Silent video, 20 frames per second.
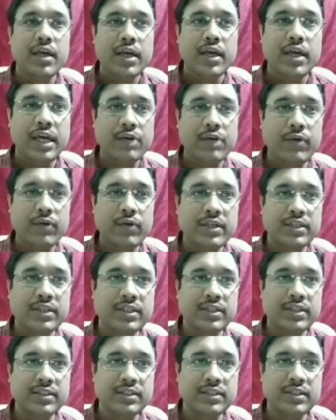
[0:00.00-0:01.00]

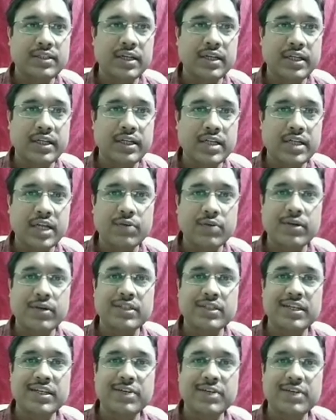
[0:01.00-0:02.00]
equations, linear
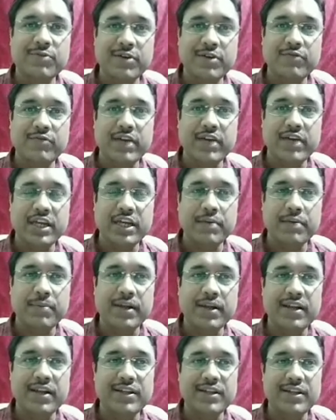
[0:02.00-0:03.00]
equation in one variable